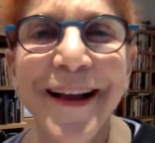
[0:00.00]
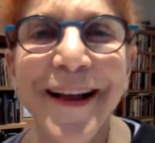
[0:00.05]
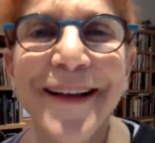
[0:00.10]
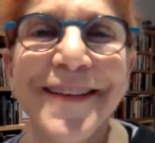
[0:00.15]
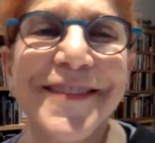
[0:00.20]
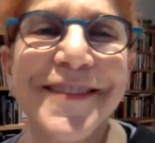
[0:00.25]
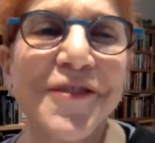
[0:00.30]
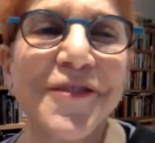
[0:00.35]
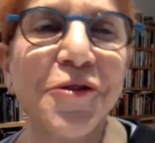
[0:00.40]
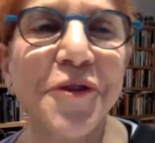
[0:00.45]

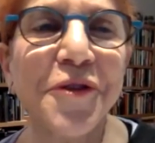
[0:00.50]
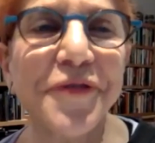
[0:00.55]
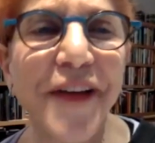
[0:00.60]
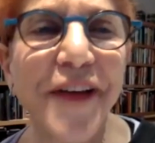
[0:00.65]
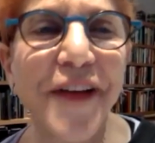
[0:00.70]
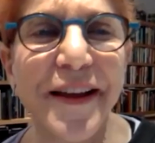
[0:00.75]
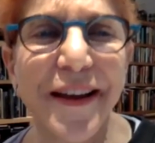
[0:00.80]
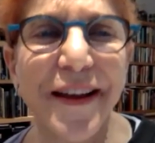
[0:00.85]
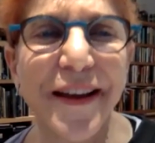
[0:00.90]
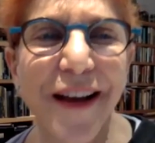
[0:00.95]
sort of
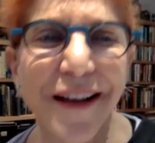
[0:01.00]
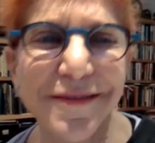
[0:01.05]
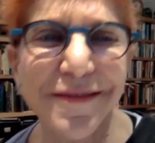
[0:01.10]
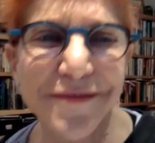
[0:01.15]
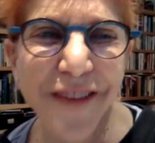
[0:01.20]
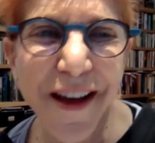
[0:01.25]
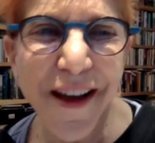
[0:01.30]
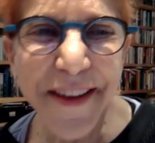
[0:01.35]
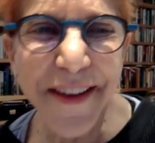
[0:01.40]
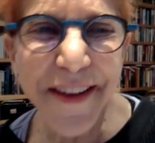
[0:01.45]
like got
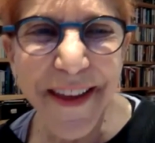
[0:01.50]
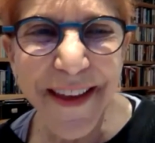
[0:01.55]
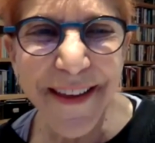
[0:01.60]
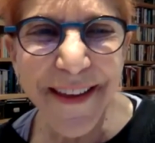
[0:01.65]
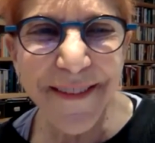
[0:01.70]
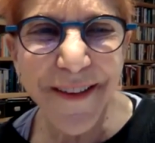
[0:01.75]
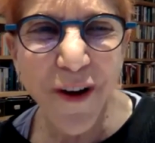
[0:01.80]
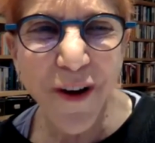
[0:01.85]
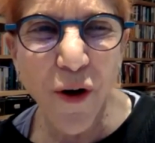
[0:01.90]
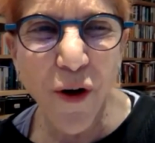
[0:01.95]

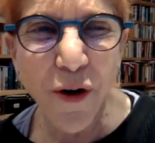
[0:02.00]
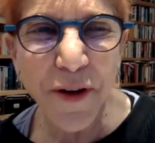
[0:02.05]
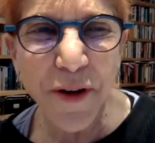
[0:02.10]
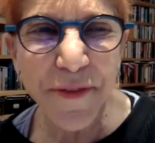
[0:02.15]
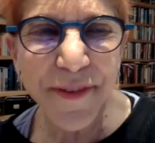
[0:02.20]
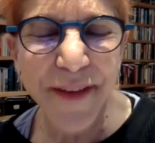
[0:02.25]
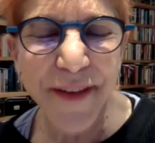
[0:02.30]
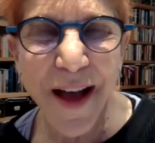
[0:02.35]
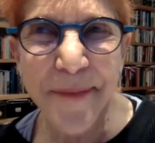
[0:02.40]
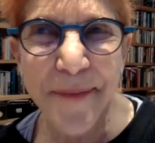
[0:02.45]
lucky.
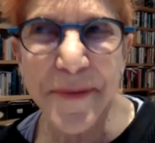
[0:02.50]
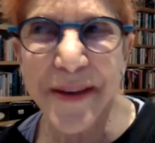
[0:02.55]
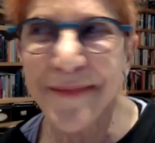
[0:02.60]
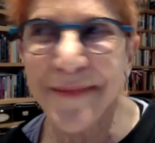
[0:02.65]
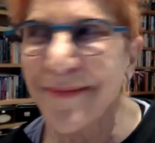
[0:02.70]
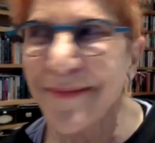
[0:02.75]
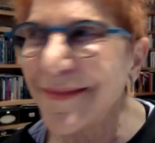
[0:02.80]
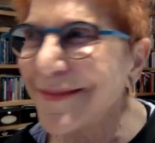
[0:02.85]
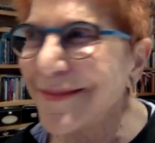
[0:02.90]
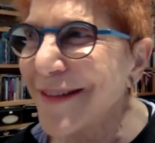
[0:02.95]

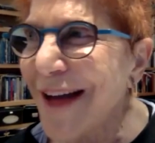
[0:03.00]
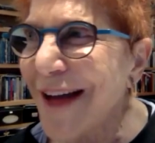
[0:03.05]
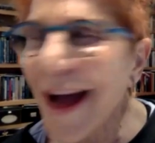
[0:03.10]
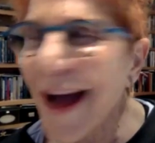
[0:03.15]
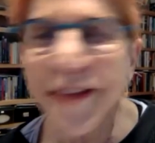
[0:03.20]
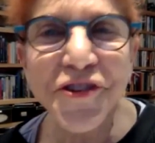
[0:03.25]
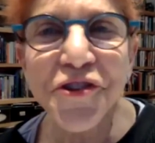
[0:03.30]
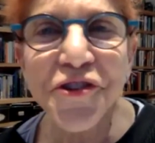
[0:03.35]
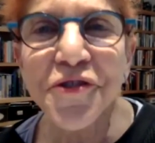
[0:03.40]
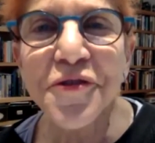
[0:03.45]
I
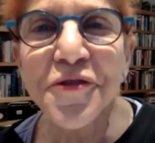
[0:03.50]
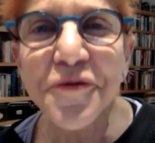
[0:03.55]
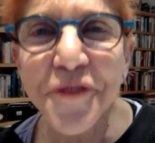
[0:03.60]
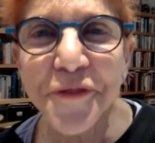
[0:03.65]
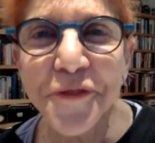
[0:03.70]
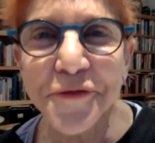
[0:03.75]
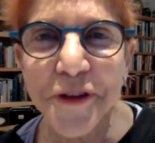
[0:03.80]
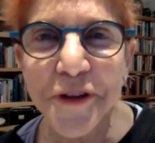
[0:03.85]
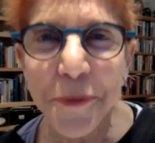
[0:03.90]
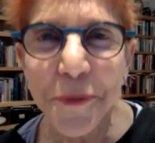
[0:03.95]
turned
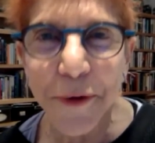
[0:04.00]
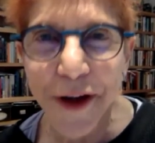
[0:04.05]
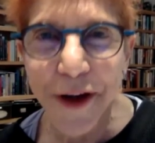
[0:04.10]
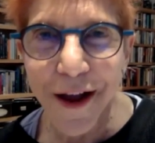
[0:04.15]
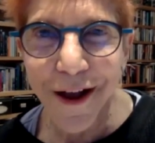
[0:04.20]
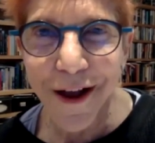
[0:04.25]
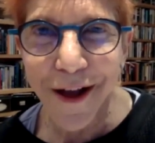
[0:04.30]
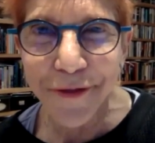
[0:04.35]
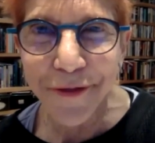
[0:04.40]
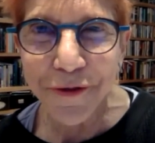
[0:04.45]
50 when I
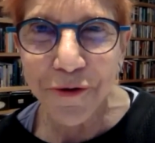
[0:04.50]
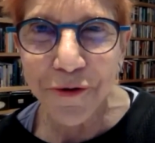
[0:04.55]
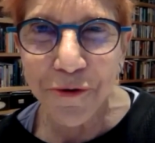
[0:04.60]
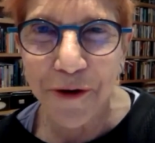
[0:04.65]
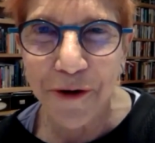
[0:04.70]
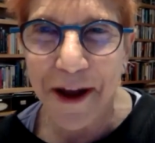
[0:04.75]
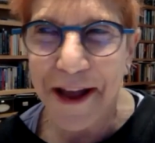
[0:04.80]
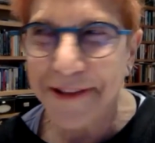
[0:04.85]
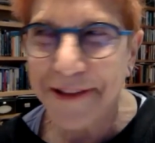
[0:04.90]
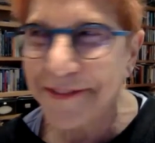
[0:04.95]
got the
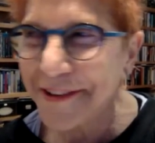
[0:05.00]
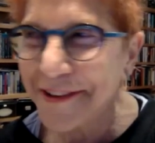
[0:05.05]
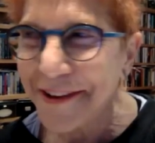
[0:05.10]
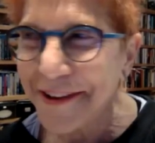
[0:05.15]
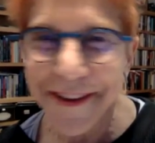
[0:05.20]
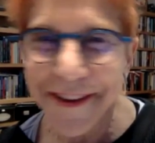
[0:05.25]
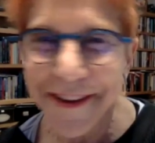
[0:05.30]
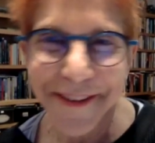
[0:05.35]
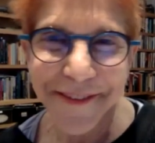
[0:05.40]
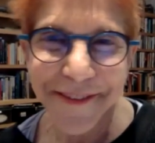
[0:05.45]
grant.
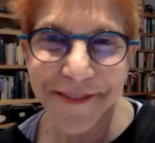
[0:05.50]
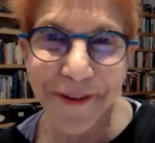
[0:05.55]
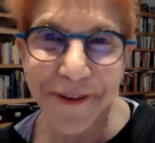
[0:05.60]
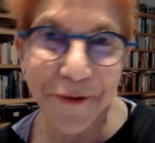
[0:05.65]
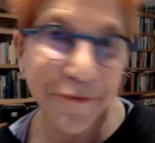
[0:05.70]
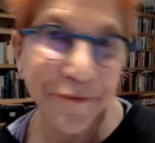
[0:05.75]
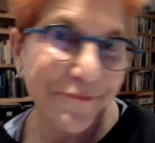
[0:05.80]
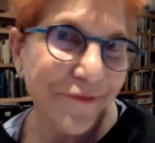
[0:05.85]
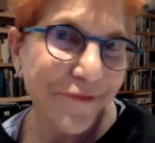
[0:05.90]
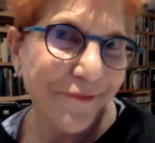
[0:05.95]

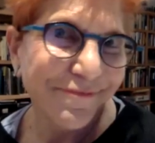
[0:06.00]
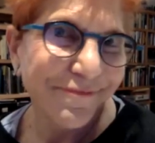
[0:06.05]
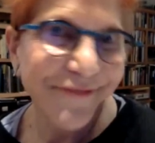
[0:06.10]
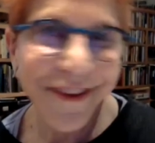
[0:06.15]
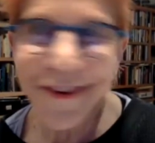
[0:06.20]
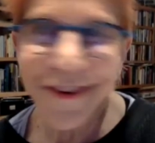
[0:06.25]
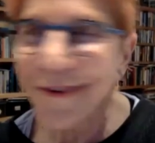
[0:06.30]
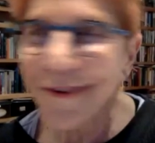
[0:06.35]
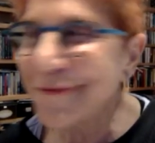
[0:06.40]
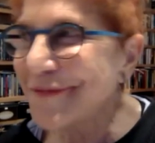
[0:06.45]
So,
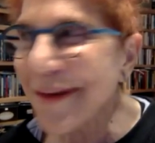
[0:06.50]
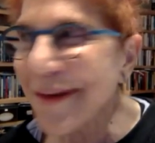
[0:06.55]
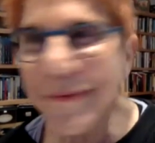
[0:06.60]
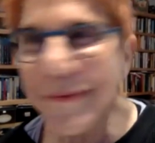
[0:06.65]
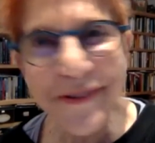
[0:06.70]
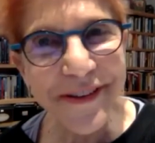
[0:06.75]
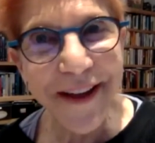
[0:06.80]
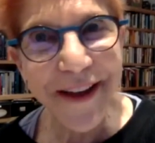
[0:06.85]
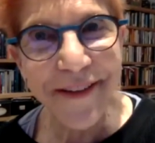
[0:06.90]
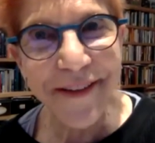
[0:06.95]
that was
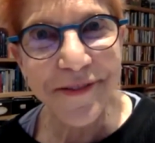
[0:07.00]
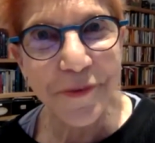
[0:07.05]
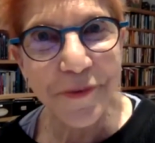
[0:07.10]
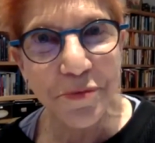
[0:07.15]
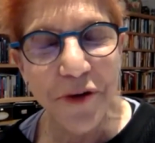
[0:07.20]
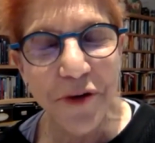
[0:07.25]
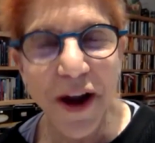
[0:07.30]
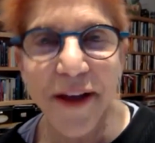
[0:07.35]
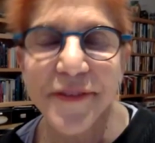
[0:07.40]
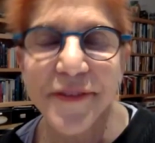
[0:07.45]
a nice
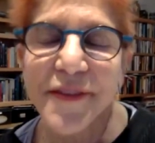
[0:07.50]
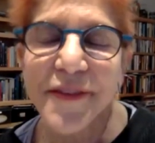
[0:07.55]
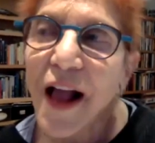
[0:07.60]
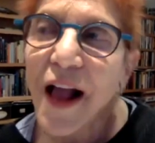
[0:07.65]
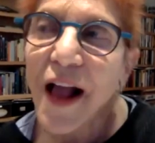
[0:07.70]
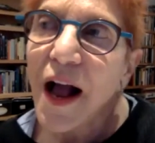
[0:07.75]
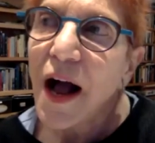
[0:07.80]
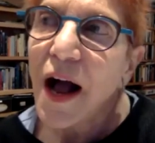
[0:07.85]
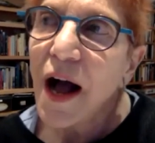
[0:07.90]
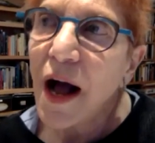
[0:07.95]
surprise.
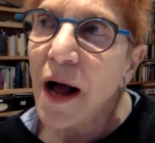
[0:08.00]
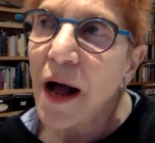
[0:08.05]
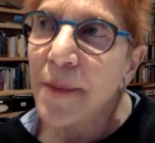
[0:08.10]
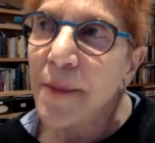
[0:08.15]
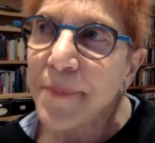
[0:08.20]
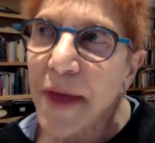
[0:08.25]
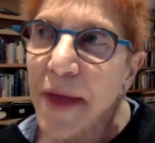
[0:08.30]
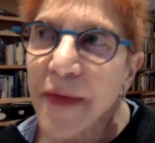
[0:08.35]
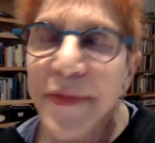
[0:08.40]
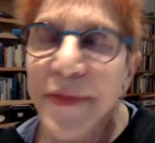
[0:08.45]

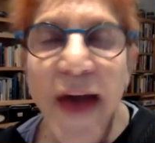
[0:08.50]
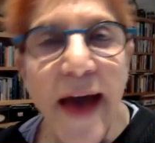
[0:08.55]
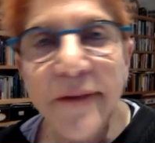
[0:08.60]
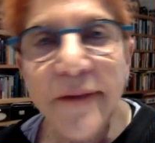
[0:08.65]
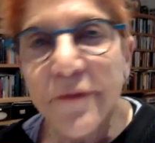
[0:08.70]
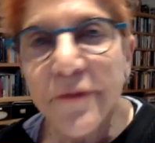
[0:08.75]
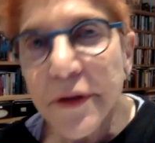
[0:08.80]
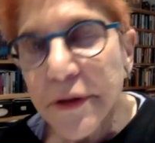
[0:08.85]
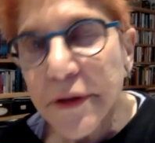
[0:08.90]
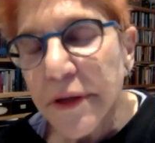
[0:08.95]
And that
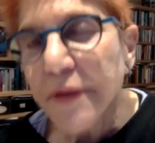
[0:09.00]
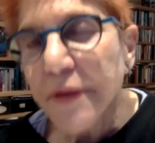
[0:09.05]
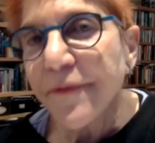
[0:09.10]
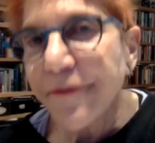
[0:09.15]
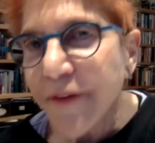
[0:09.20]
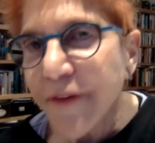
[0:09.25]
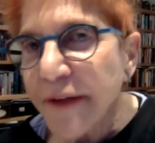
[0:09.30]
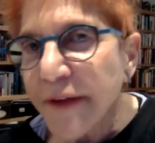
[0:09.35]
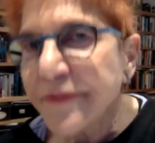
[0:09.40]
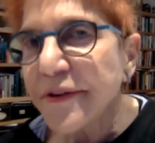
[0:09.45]
really
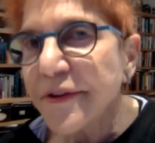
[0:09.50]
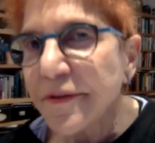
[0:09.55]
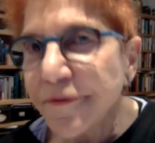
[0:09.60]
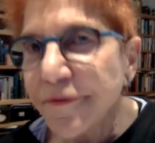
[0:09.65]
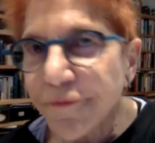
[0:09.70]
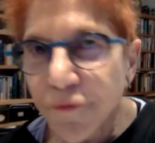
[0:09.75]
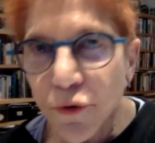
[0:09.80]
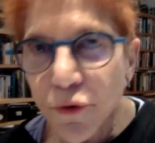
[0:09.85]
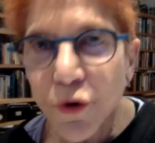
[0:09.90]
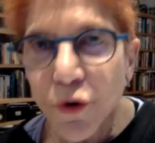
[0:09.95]
funded
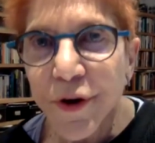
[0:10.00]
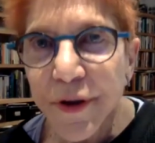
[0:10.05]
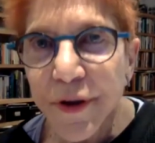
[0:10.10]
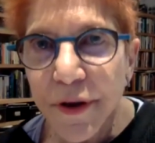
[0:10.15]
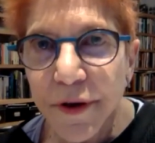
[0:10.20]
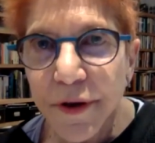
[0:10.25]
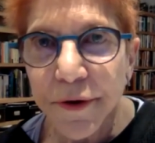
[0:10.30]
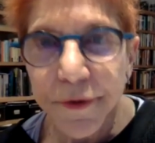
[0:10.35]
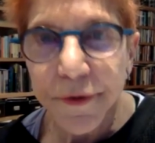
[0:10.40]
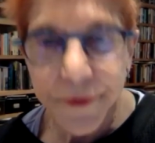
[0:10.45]
4
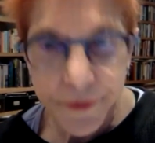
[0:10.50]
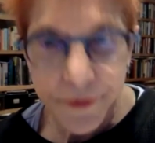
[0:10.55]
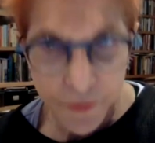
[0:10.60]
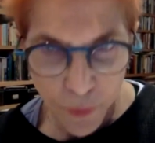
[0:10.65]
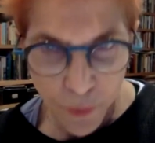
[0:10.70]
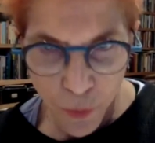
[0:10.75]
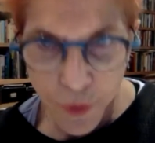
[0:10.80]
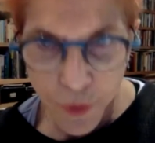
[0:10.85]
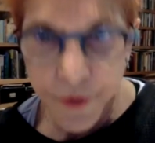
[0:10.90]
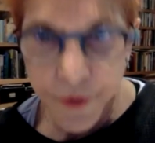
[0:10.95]
years
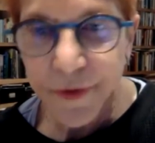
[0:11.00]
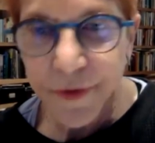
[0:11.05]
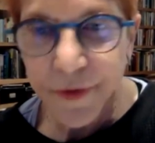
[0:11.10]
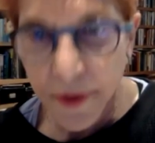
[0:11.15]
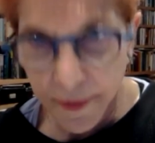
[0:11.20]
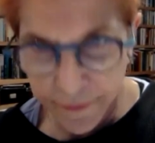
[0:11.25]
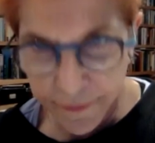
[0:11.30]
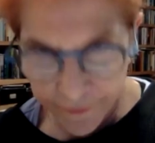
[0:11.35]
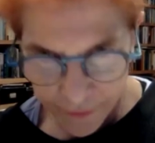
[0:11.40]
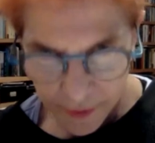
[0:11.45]
worth
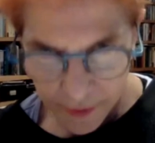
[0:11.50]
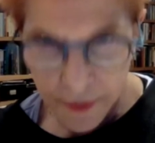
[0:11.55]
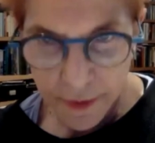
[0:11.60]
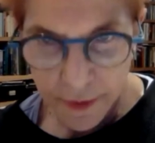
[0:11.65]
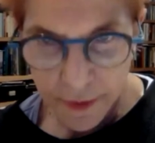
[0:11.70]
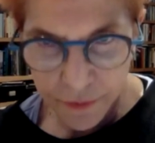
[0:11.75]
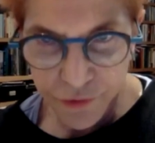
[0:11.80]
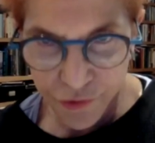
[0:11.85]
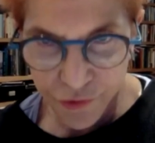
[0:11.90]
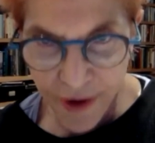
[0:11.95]
of
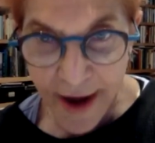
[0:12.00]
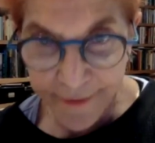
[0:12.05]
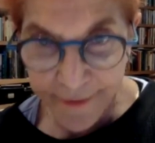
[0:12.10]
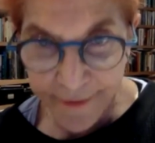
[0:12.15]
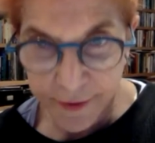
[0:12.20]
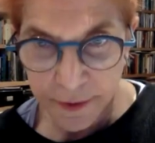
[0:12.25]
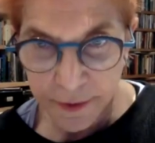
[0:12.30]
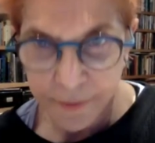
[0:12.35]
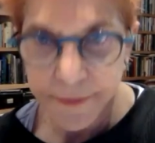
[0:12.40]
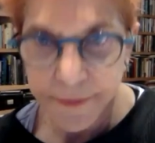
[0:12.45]

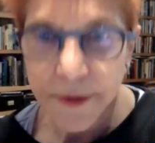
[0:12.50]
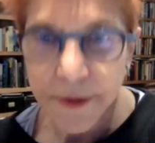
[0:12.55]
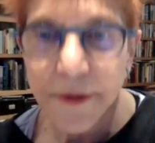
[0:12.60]
travel.